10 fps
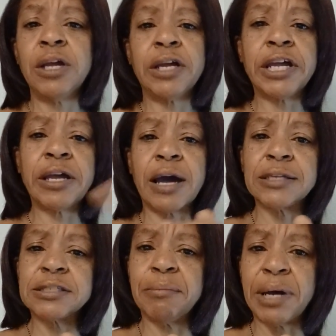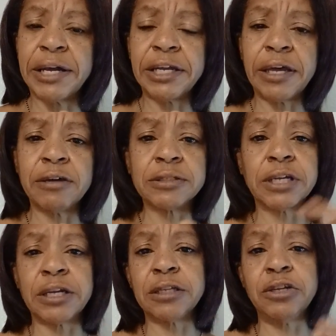he got somebody else
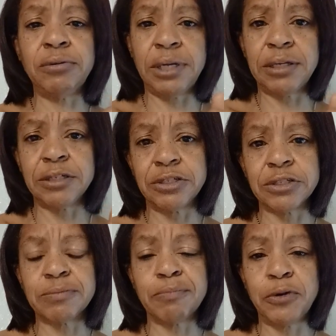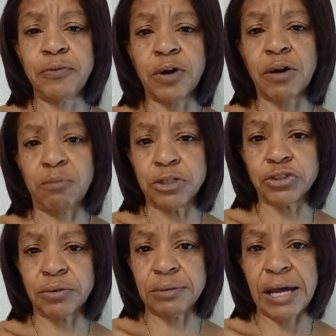and you need to just move on with
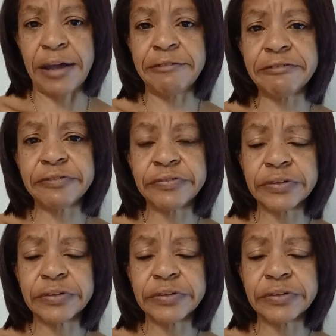your life.